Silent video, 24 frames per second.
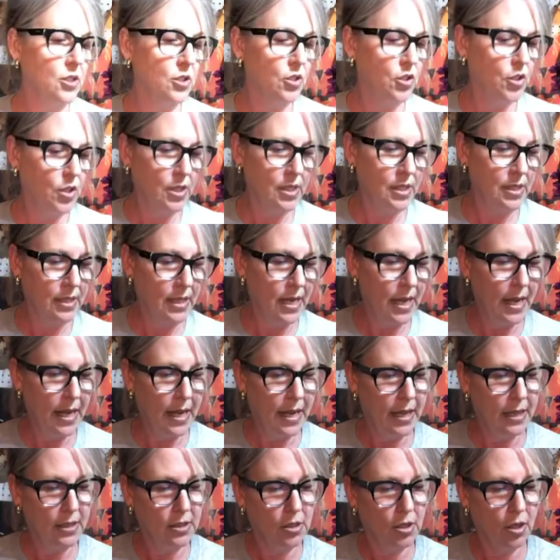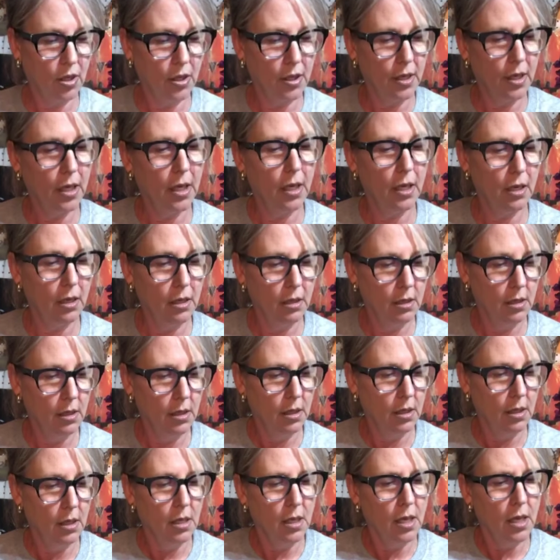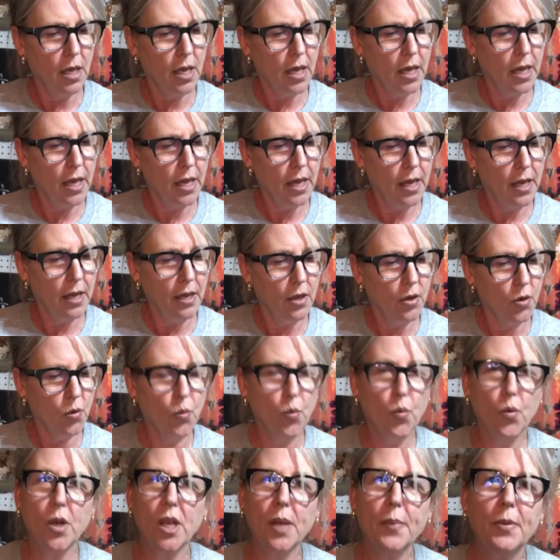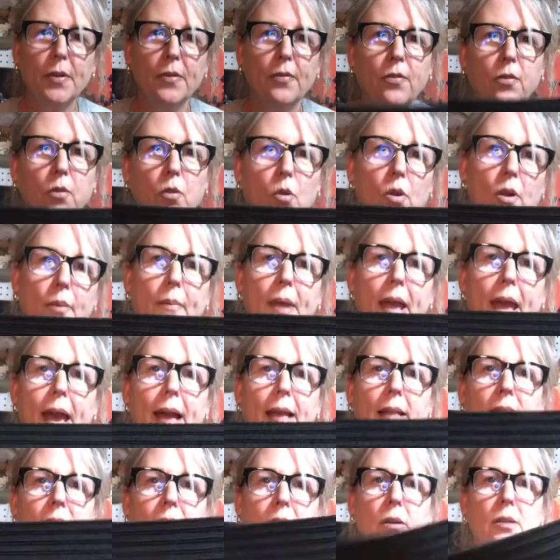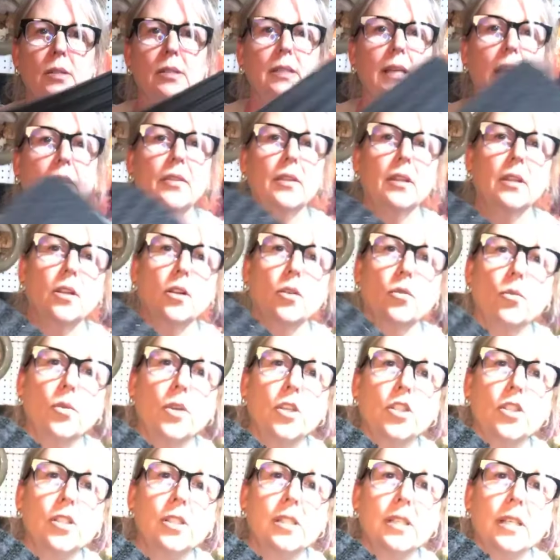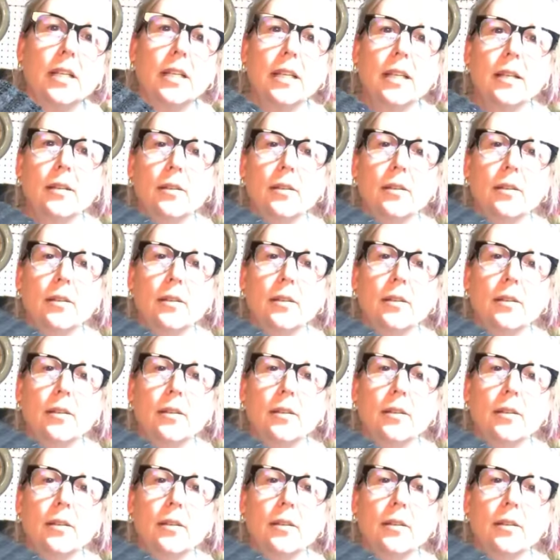just it's called a ribbed floor mat. So it's got the little ridges in it,